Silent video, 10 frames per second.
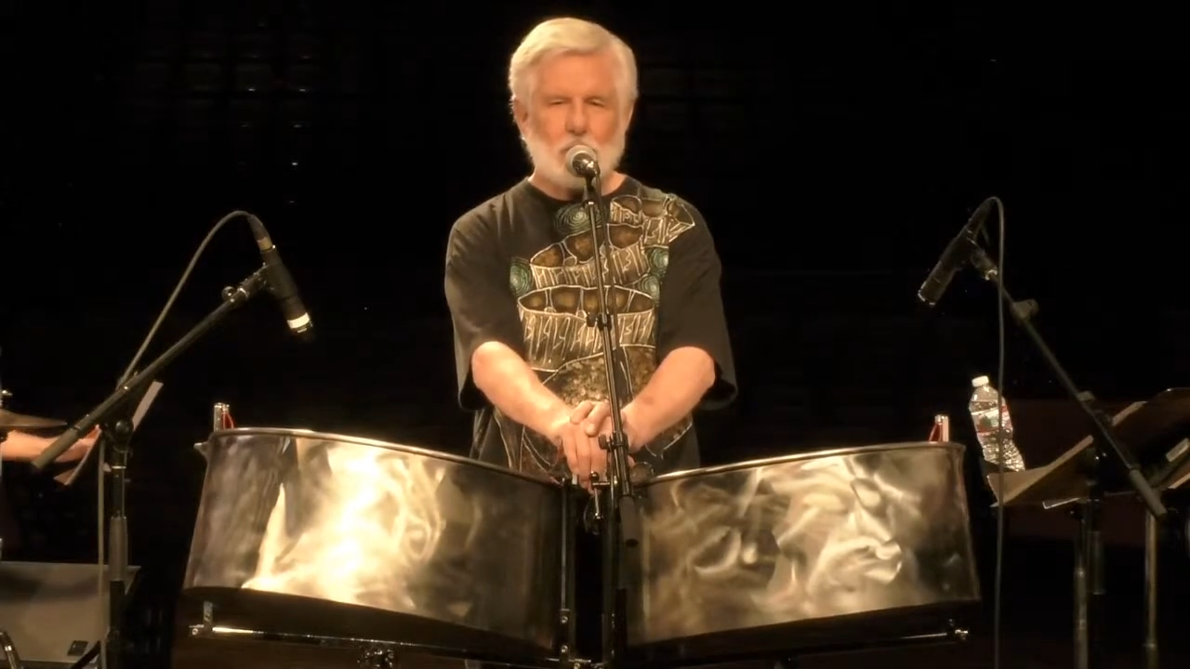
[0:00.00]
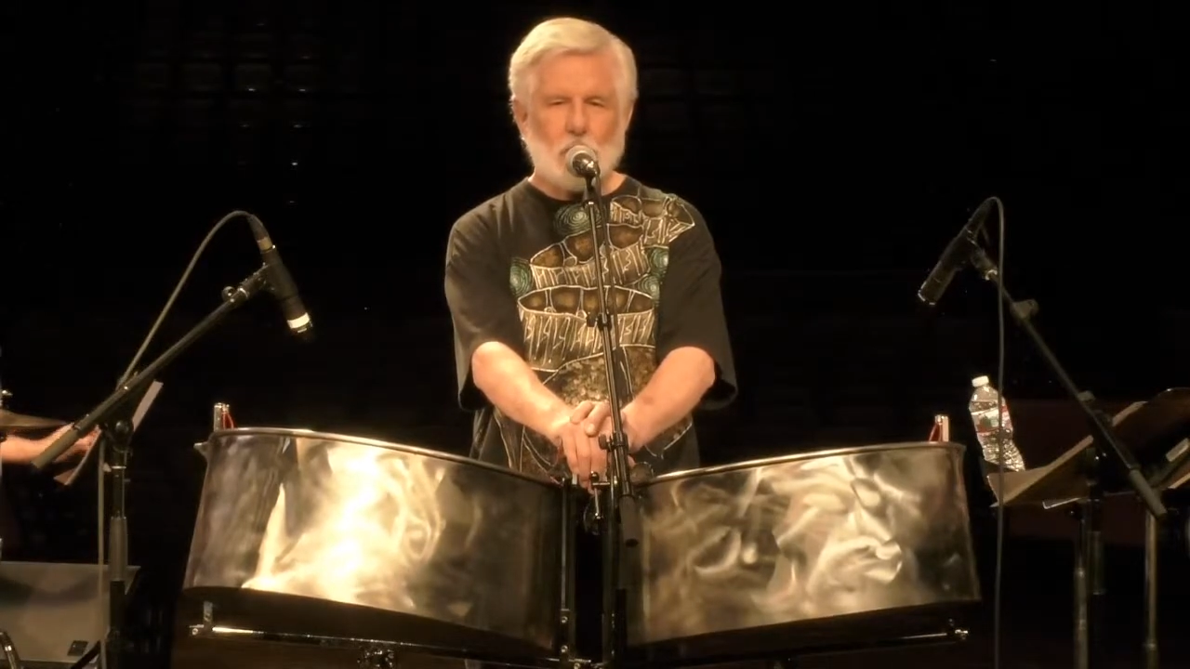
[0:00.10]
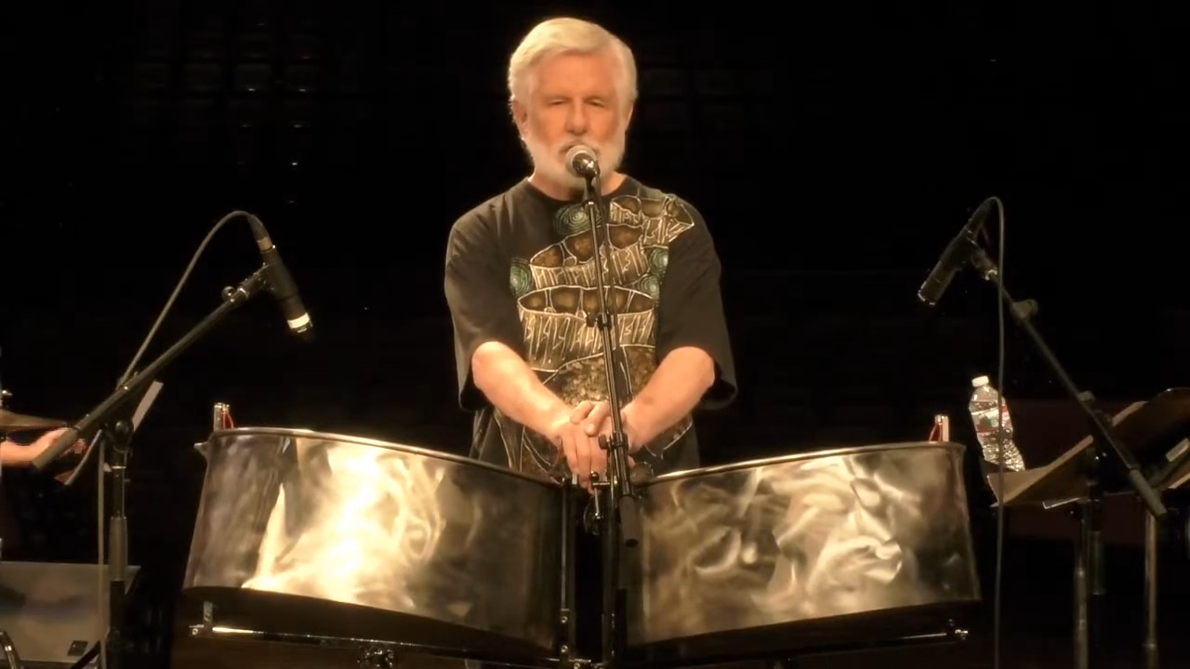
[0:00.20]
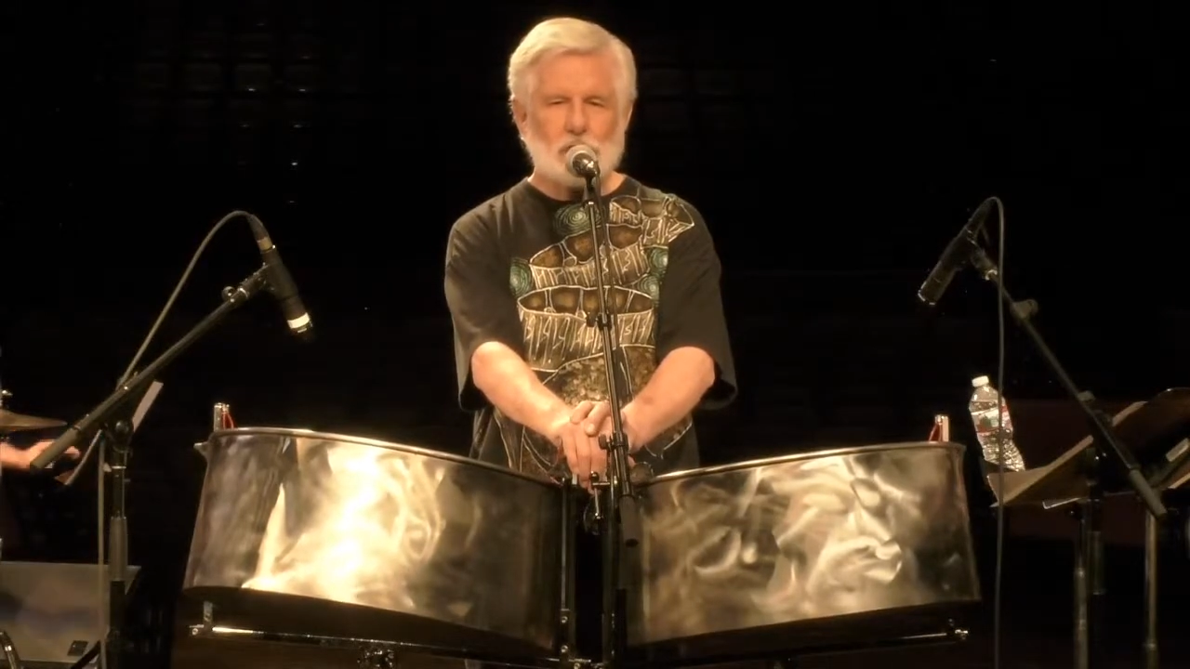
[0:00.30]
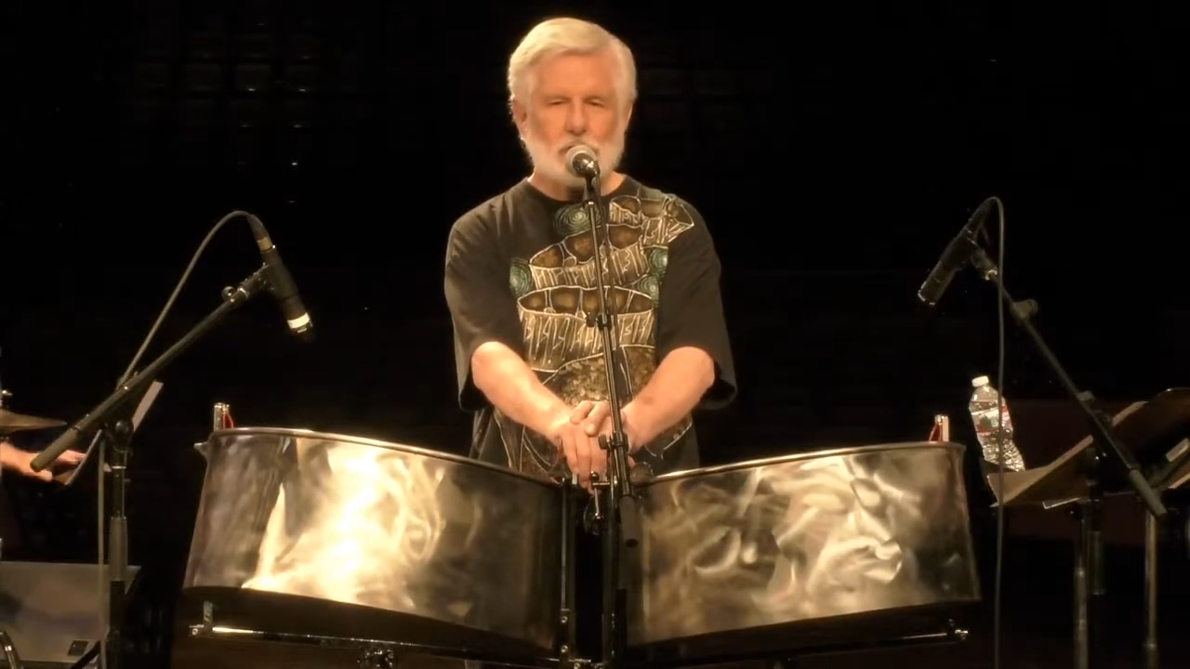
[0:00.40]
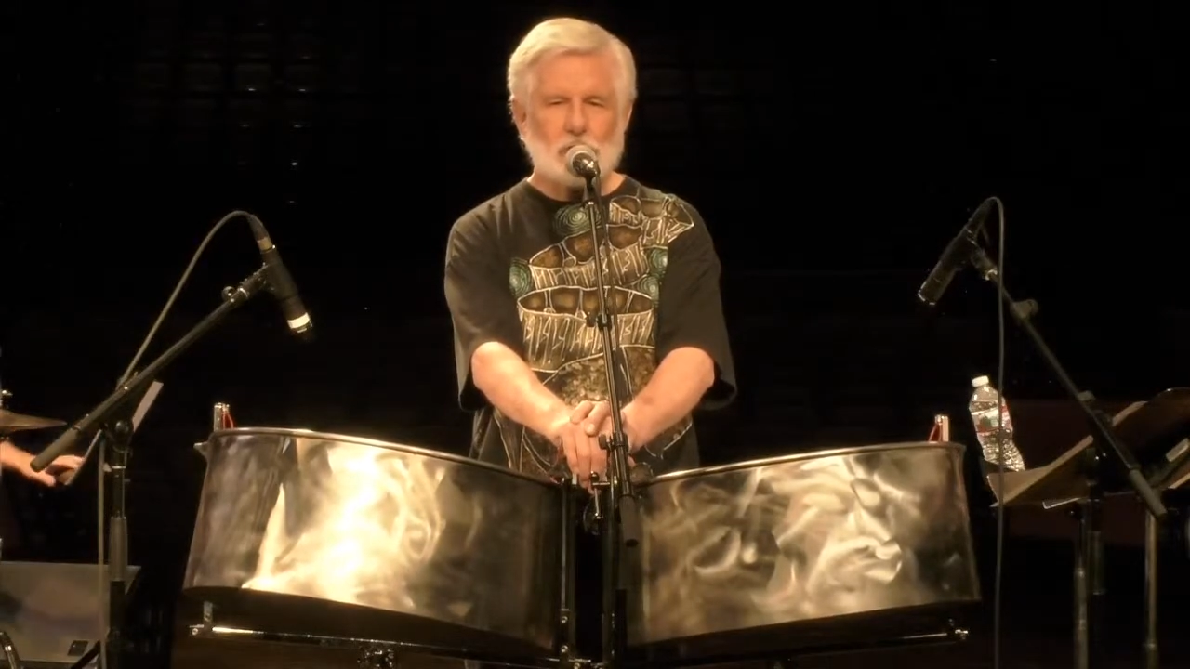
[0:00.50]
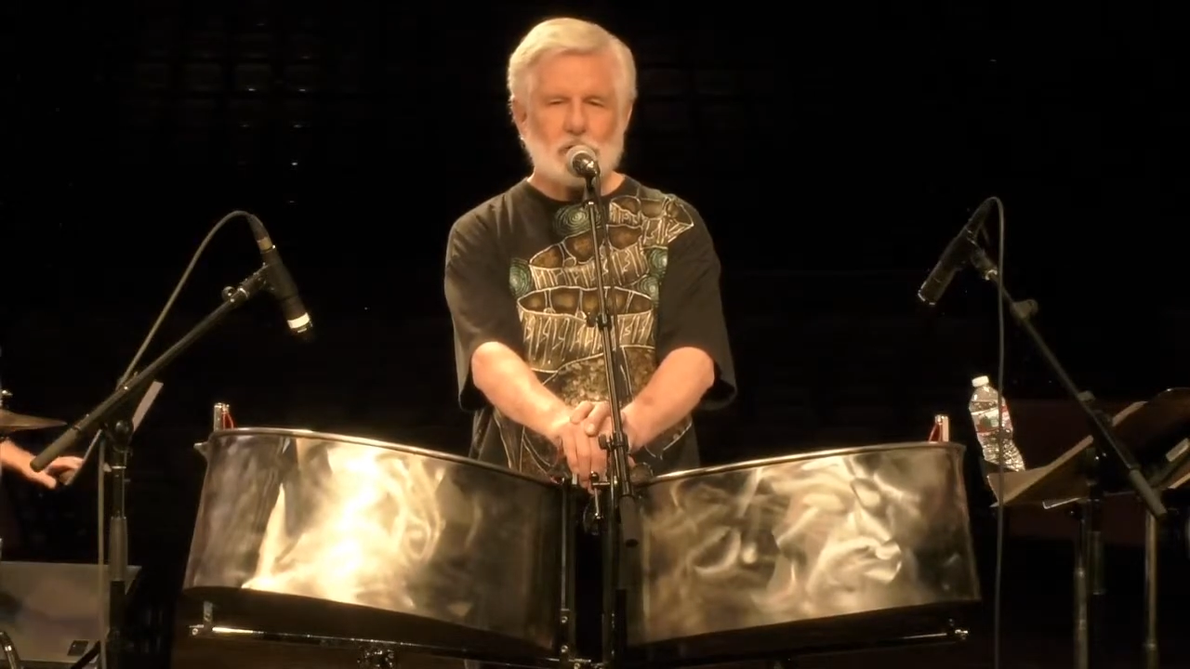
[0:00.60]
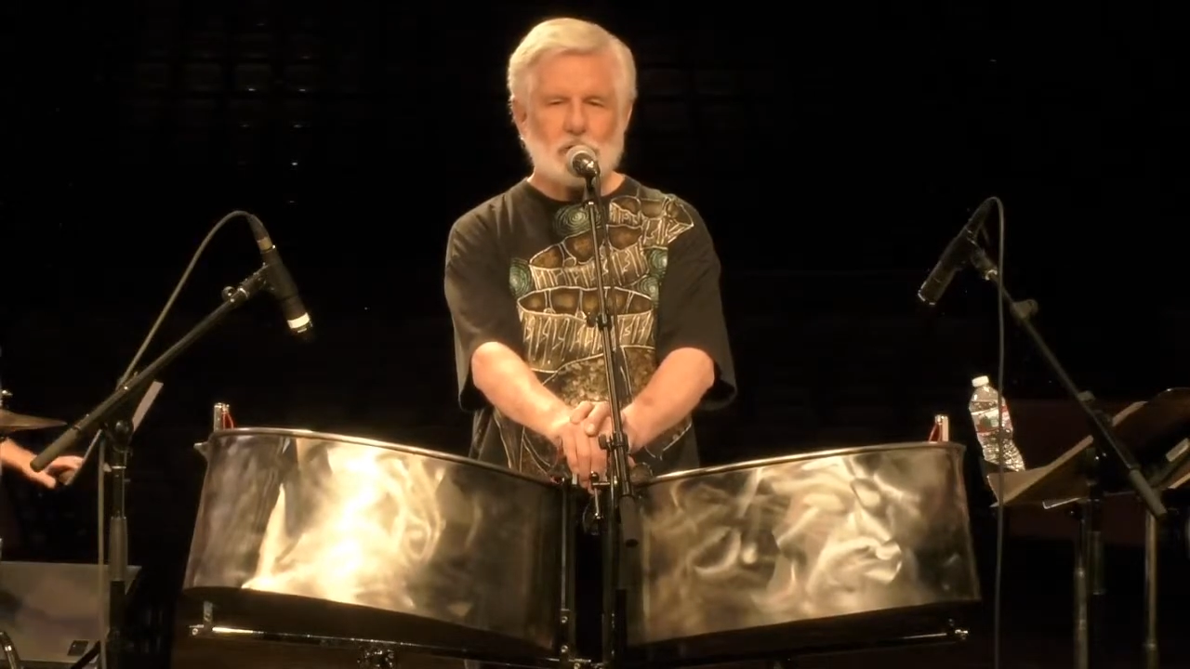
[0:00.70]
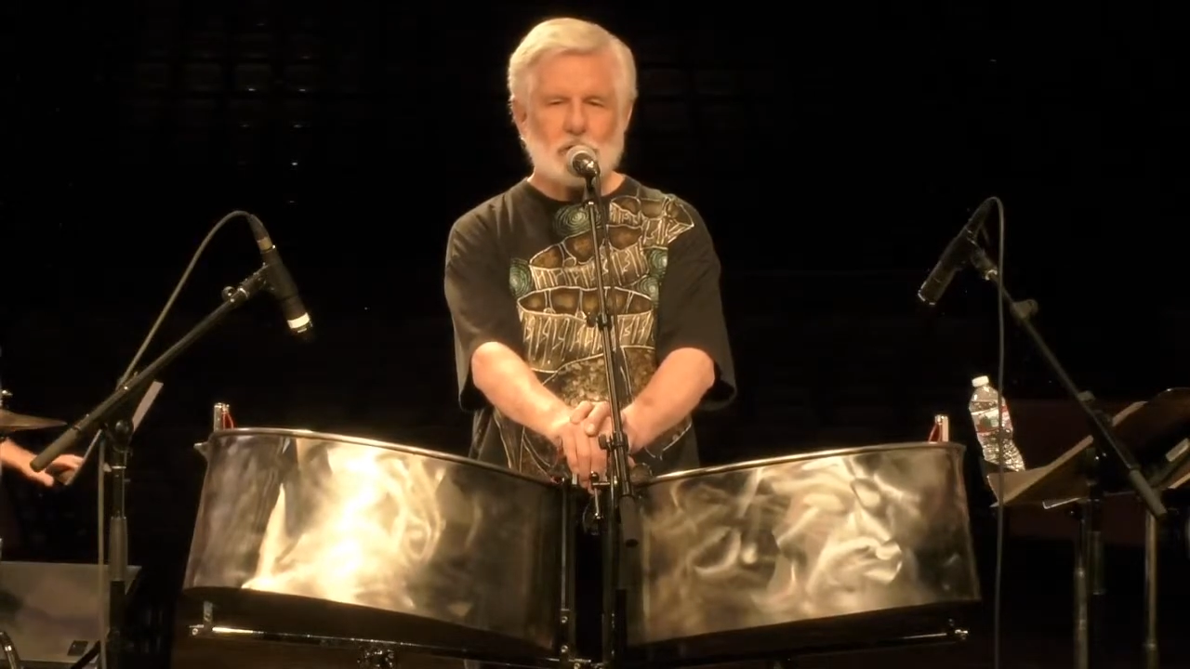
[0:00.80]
questions,